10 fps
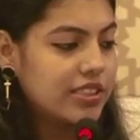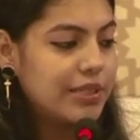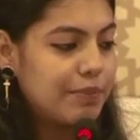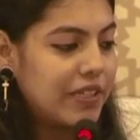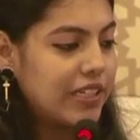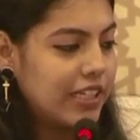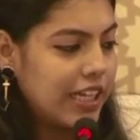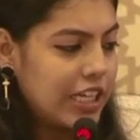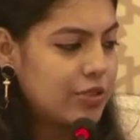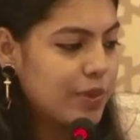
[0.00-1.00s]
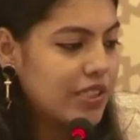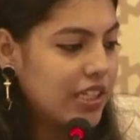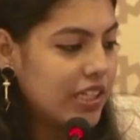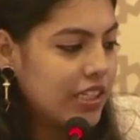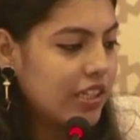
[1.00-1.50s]
deepened engagement
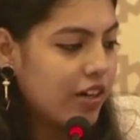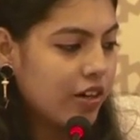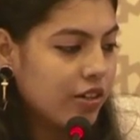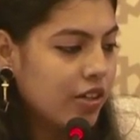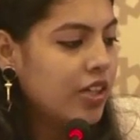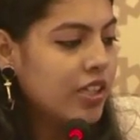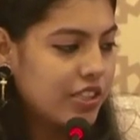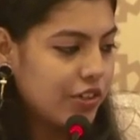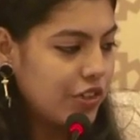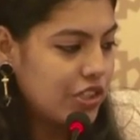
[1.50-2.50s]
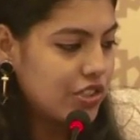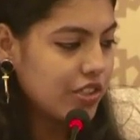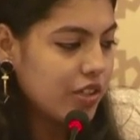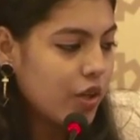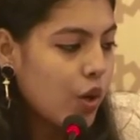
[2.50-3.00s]
in the region.